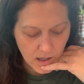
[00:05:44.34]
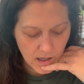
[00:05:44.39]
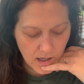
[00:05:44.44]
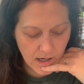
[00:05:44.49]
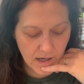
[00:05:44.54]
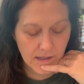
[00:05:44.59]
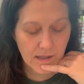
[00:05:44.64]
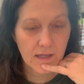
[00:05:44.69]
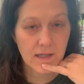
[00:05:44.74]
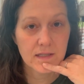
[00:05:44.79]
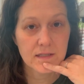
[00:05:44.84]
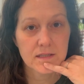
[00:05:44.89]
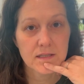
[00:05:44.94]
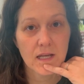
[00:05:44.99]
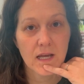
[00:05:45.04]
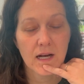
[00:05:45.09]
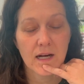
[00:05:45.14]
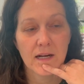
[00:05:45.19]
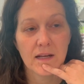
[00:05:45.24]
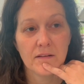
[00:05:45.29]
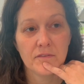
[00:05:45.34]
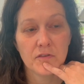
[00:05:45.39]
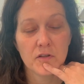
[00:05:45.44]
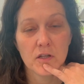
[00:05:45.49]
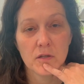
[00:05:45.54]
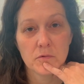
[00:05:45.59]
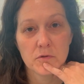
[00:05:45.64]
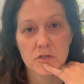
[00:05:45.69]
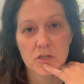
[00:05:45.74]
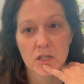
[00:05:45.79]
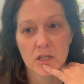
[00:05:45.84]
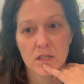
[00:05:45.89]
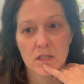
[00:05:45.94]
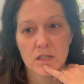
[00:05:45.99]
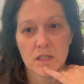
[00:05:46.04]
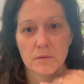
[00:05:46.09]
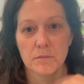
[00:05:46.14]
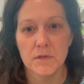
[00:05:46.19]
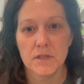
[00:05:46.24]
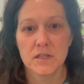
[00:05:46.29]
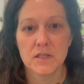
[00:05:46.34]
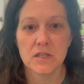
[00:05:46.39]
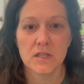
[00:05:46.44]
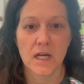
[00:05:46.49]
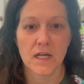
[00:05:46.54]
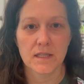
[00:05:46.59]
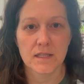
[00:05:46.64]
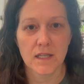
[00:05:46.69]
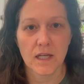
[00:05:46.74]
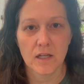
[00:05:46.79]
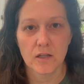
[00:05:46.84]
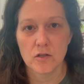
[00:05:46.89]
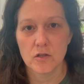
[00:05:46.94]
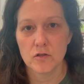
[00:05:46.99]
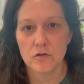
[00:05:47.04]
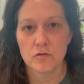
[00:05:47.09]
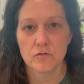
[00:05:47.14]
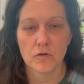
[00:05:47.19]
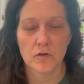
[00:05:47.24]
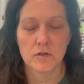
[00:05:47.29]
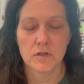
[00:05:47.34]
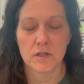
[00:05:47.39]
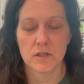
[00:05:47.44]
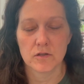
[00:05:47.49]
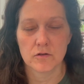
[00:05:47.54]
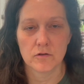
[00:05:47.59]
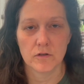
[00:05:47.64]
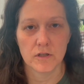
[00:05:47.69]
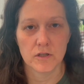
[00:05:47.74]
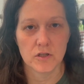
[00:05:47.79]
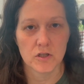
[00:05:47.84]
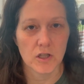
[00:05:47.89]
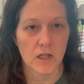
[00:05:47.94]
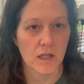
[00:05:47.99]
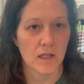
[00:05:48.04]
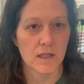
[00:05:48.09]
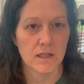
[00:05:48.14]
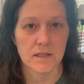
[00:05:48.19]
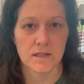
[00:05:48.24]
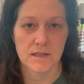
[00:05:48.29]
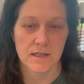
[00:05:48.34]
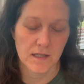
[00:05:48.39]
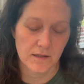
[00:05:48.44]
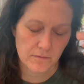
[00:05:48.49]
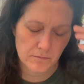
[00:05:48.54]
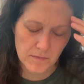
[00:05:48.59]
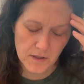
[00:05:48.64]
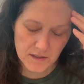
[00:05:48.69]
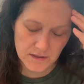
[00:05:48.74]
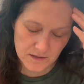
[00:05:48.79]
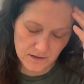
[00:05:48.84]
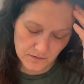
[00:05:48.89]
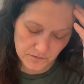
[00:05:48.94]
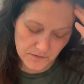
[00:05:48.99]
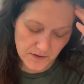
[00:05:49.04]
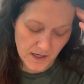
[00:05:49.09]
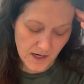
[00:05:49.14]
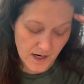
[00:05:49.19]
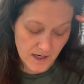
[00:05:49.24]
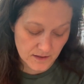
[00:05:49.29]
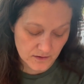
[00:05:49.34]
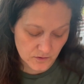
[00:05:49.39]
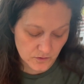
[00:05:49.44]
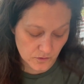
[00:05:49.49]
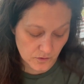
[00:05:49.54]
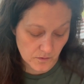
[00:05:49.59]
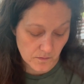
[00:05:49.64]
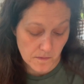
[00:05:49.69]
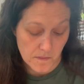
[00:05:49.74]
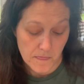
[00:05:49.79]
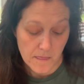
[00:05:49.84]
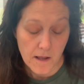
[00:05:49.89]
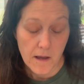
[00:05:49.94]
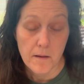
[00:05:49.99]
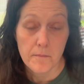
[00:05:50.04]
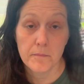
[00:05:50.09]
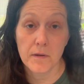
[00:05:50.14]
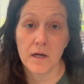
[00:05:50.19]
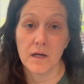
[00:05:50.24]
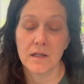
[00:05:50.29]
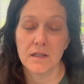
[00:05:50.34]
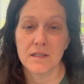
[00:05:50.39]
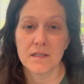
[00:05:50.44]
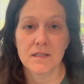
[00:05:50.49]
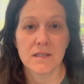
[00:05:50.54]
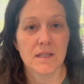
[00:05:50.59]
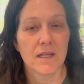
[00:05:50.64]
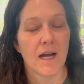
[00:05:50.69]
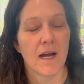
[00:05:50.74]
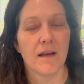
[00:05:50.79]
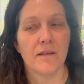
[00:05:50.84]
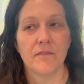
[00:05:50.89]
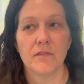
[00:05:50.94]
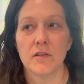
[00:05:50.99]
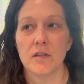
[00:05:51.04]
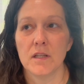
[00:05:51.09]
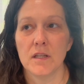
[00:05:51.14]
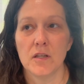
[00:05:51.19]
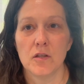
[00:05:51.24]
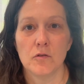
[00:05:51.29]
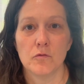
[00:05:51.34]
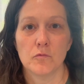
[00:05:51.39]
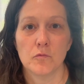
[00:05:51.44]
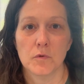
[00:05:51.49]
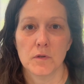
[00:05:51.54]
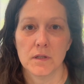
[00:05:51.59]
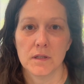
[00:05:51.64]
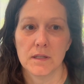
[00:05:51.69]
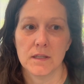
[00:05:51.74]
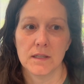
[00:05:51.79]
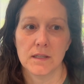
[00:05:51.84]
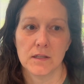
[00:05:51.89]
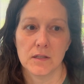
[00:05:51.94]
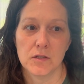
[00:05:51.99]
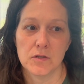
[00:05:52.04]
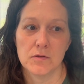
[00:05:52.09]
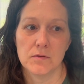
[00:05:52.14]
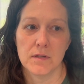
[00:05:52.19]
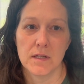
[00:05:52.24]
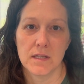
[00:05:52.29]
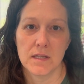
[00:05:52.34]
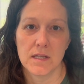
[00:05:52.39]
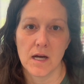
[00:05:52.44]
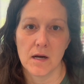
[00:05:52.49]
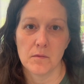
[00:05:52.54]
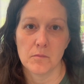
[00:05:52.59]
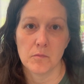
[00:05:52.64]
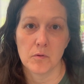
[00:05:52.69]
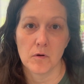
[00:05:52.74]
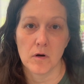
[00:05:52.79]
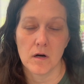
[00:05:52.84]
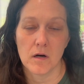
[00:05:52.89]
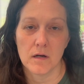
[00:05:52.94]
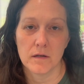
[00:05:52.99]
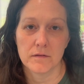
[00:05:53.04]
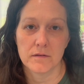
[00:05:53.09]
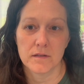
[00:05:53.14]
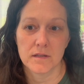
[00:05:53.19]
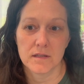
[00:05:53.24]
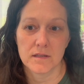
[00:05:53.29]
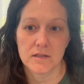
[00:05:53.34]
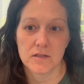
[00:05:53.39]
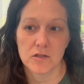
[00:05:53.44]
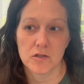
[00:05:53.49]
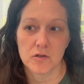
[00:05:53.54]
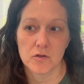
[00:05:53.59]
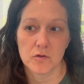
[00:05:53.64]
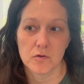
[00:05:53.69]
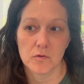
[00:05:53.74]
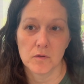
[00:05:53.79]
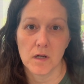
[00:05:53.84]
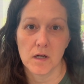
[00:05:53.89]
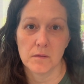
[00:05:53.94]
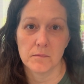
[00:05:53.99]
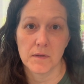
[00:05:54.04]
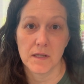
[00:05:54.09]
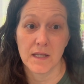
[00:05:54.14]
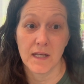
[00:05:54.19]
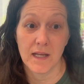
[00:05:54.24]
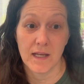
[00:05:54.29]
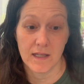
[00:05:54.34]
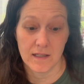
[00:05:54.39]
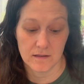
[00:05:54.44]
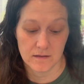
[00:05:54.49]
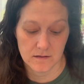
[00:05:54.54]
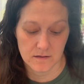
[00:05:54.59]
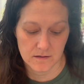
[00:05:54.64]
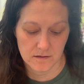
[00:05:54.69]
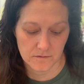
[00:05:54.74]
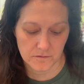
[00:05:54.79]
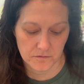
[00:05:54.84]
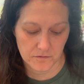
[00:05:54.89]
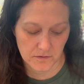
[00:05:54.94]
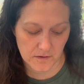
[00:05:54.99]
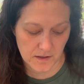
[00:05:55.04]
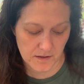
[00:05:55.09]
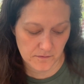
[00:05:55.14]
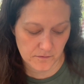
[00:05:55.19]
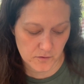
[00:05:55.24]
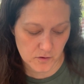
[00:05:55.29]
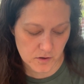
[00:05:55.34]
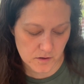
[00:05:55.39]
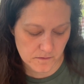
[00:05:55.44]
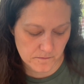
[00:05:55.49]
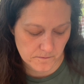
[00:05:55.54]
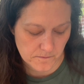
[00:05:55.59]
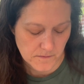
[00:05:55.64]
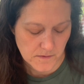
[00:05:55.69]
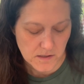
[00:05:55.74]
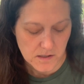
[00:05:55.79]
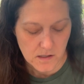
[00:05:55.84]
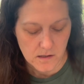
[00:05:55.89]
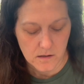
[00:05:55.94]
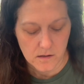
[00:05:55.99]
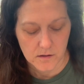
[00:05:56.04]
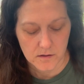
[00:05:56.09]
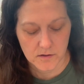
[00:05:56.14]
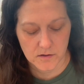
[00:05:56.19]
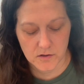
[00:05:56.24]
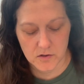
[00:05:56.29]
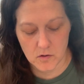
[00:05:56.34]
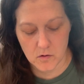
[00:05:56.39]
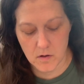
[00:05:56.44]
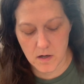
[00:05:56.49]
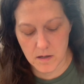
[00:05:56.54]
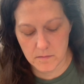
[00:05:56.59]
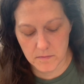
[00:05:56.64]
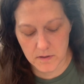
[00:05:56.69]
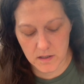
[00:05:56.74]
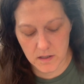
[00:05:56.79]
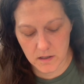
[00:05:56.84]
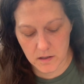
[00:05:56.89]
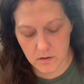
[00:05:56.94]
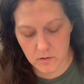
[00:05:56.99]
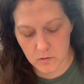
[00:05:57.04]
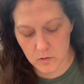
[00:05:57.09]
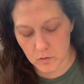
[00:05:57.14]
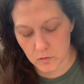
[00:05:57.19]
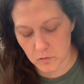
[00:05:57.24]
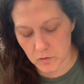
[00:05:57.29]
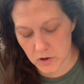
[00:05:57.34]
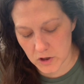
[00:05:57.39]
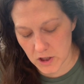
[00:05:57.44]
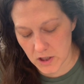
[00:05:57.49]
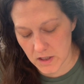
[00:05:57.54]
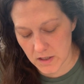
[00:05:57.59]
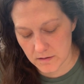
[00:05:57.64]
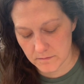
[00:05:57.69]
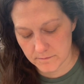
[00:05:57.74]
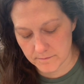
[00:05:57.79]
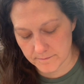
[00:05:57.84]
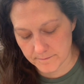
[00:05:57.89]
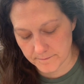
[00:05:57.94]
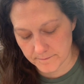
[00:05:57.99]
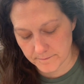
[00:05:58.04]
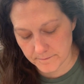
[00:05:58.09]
I guess, and I feel like with chicken and dumplings, yes, I could use rotisserie chicken and save myself the hassle. But honestly, I feel like you really do need that broth to um, enhance the flavor. So I'm gonna get a whole chicken.